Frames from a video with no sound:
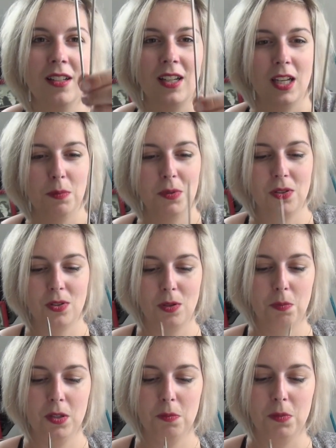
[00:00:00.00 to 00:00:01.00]
cable
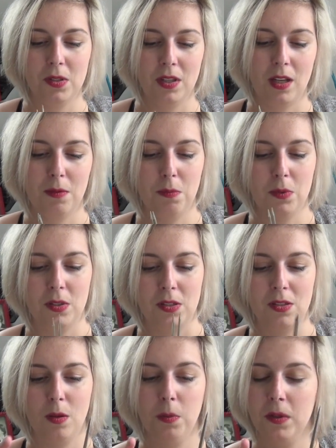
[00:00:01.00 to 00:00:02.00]
stopper, but I put a
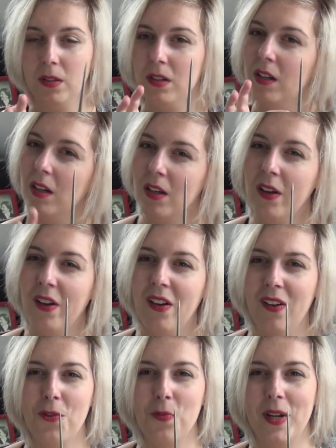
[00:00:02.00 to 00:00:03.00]
stopper
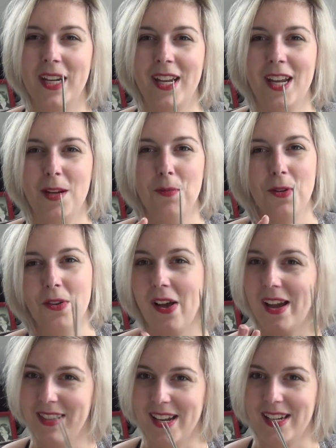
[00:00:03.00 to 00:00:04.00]
on my cable,
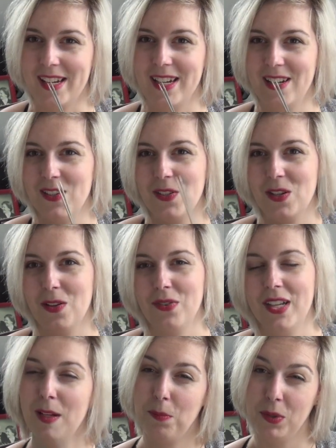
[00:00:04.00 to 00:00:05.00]
I take the needles off
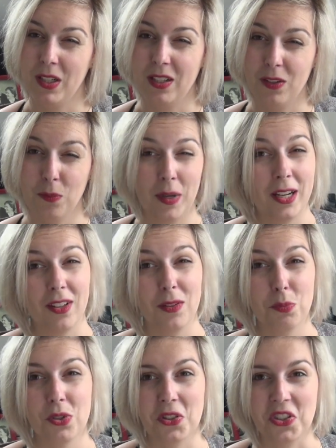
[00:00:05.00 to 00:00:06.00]
and I put it on my other
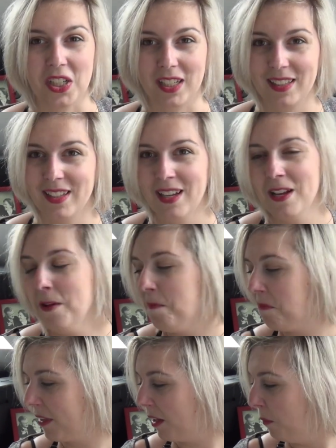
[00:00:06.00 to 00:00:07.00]
project.
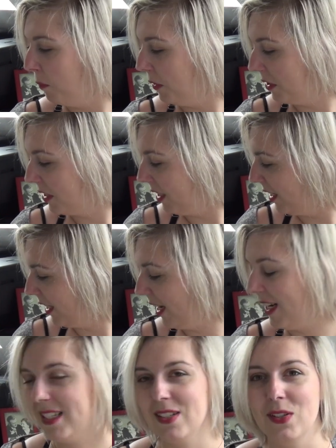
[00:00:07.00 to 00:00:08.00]
But in
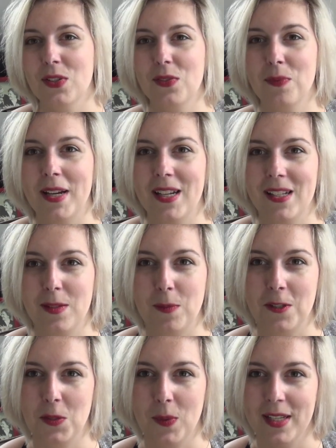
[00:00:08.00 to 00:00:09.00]
case of my
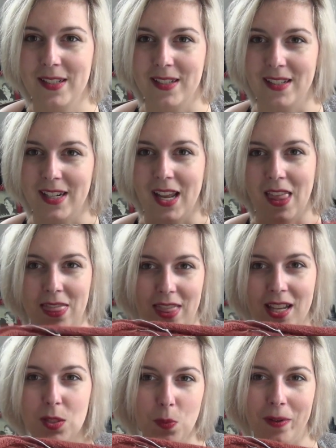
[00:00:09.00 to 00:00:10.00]
husband's sweater and
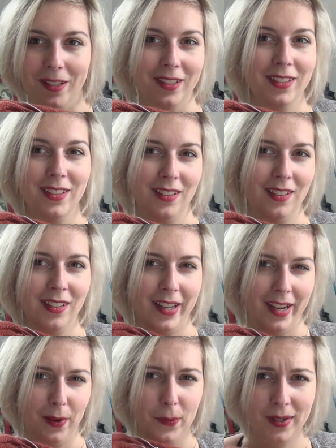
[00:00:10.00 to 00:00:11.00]
this one,
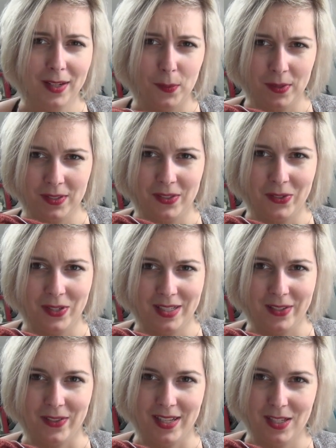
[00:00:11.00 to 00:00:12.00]
I really wanted to
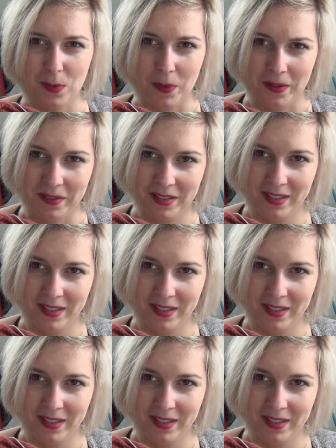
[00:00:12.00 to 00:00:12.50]
knit on this one